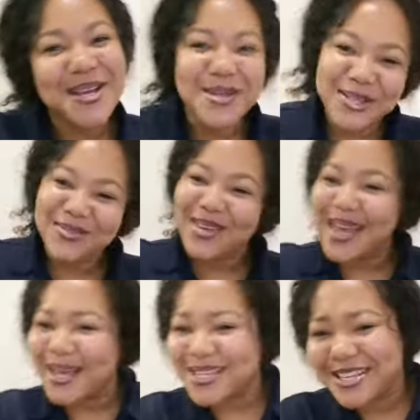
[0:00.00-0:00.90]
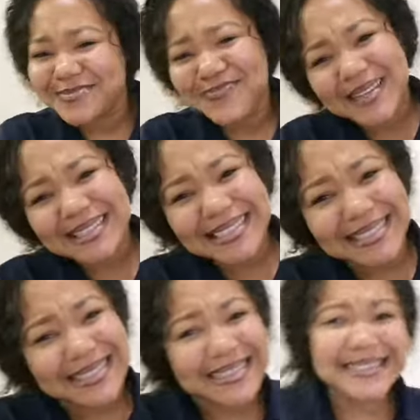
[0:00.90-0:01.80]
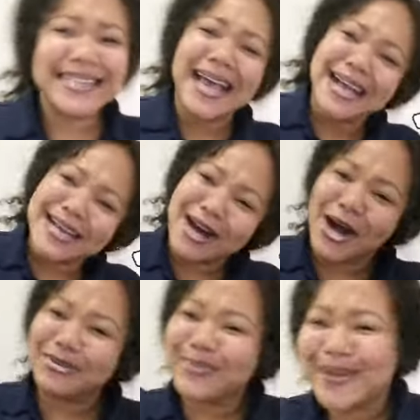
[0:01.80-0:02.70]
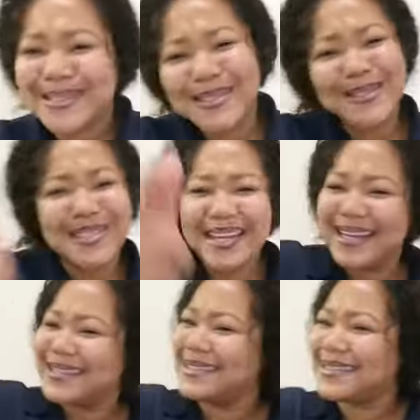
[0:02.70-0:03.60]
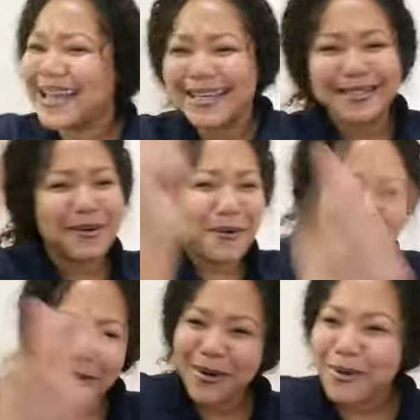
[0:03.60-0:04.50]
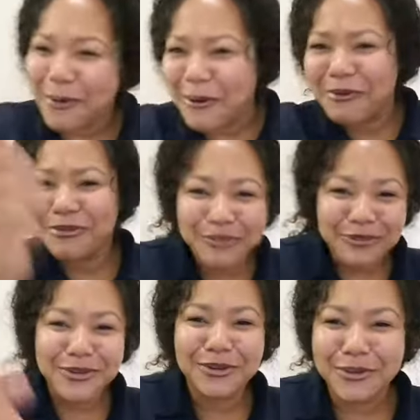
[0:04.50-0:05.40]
notification button, comment, share, like, all off,